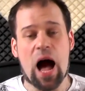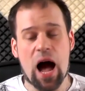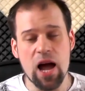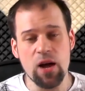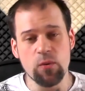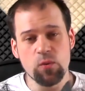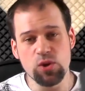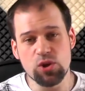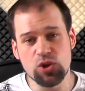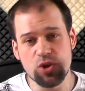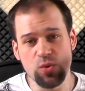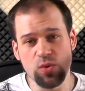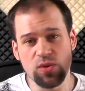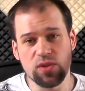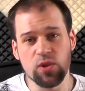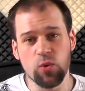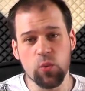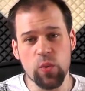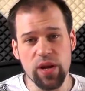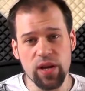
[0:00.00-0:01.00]
I would
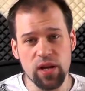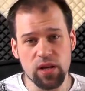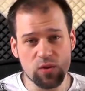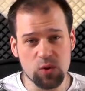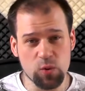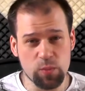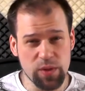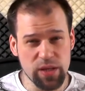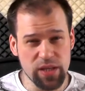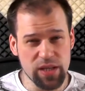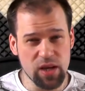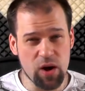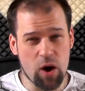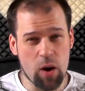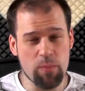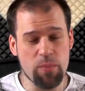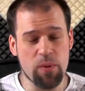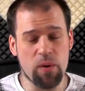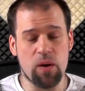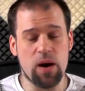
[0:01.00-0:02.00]
choose the winner to be the
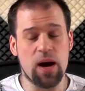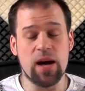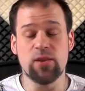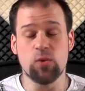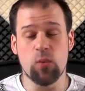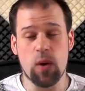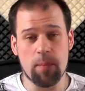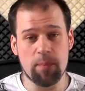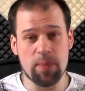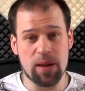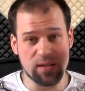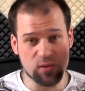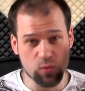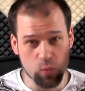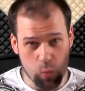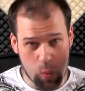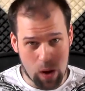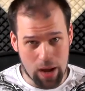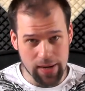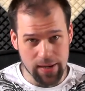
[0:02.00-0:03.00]
Oppo, uh, the
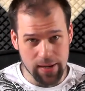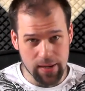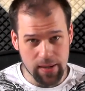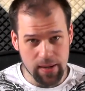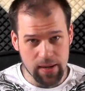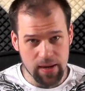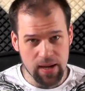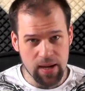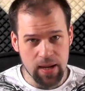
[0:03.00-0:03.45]
OnePlus One.